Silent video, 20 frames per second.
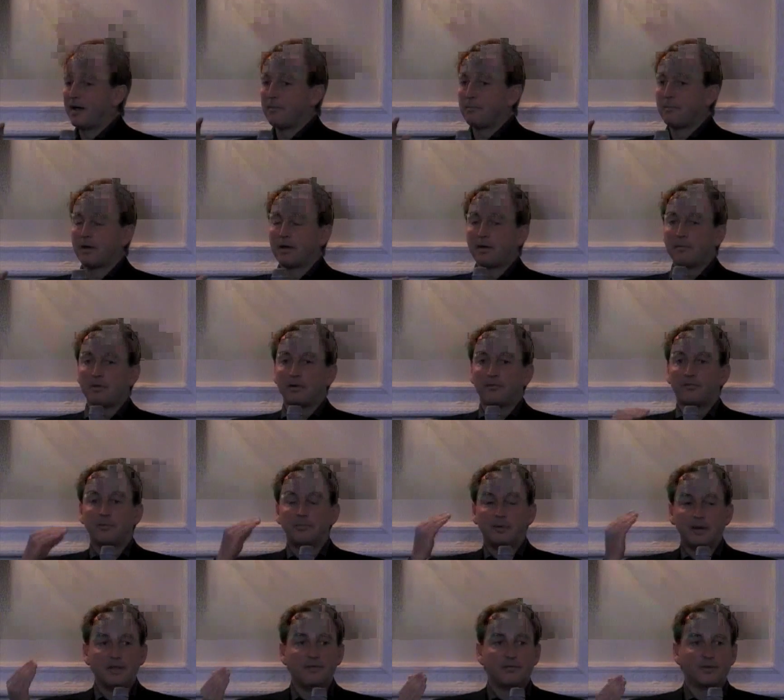um, um, of
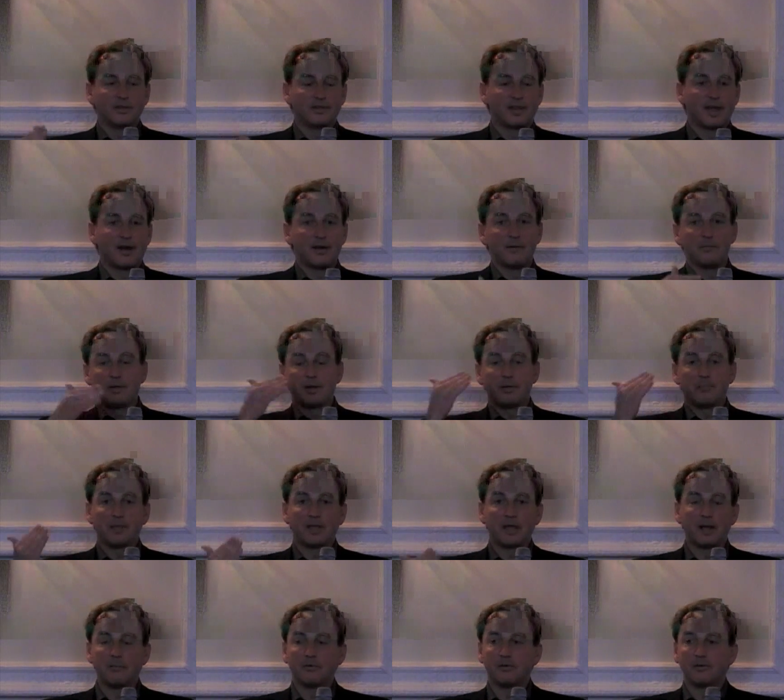him leaving there and
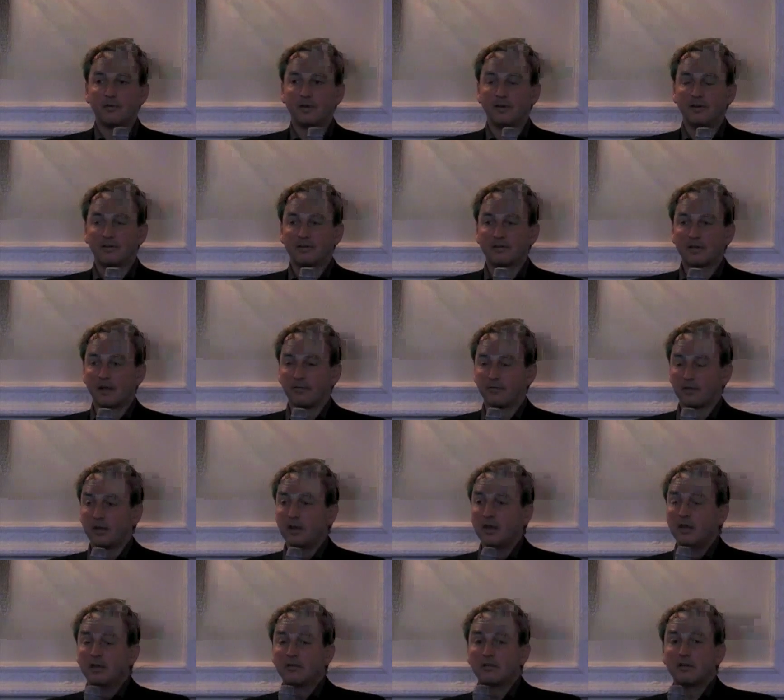being able to rediscover,
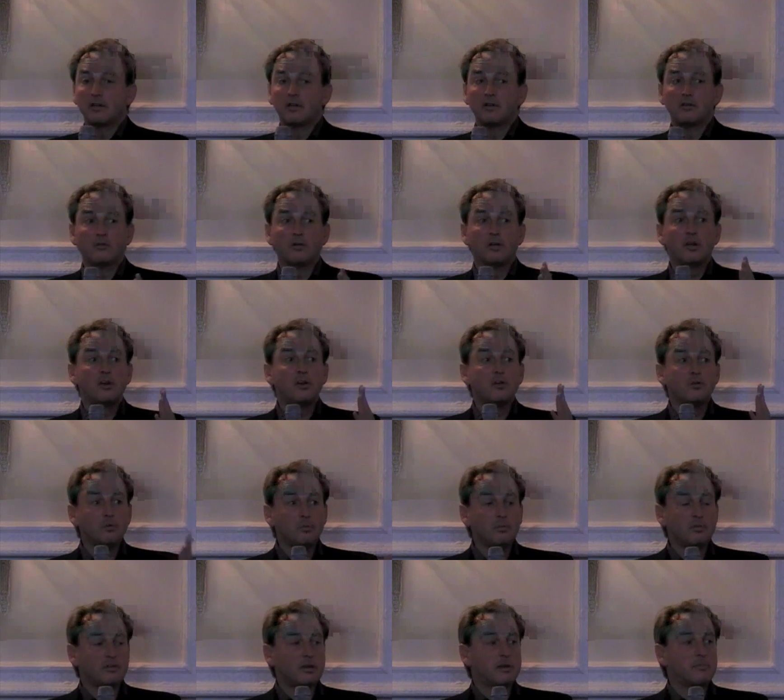turned into an
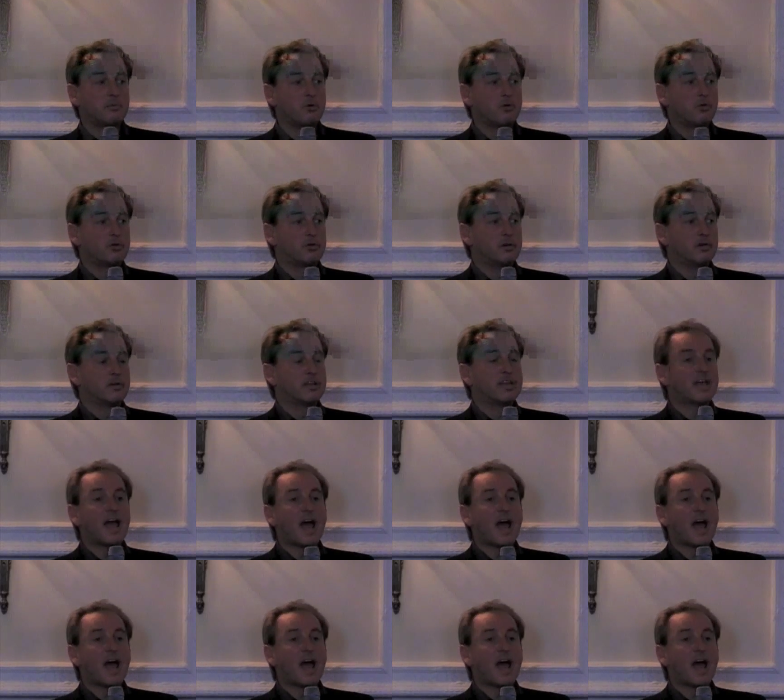enormously important